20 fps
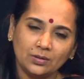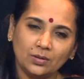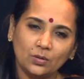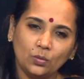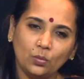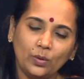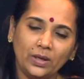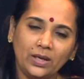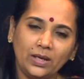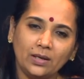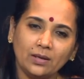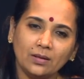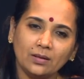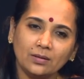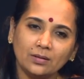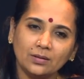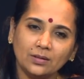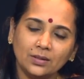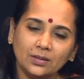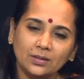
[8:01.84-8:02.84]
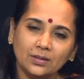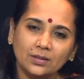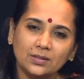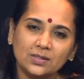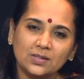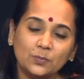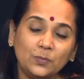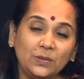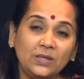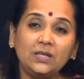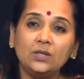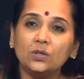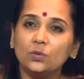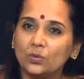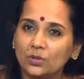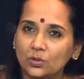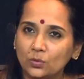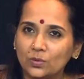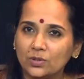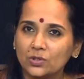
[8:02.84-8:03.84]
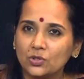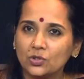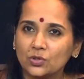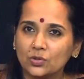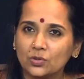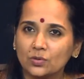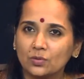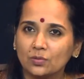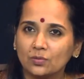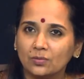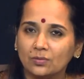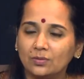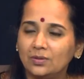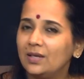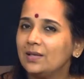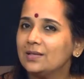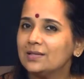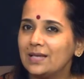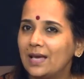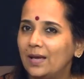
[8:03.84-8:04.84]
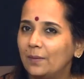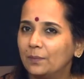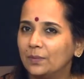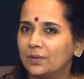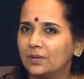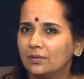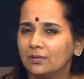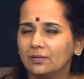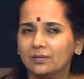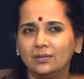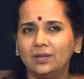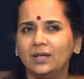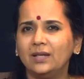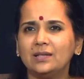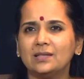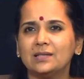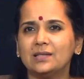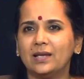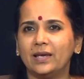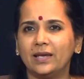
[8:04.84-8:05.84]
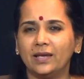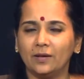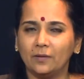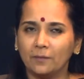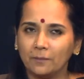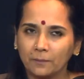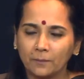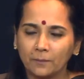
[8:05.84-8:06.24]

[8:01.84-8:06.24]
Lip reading: way, the speed with which things happen, that is Laya.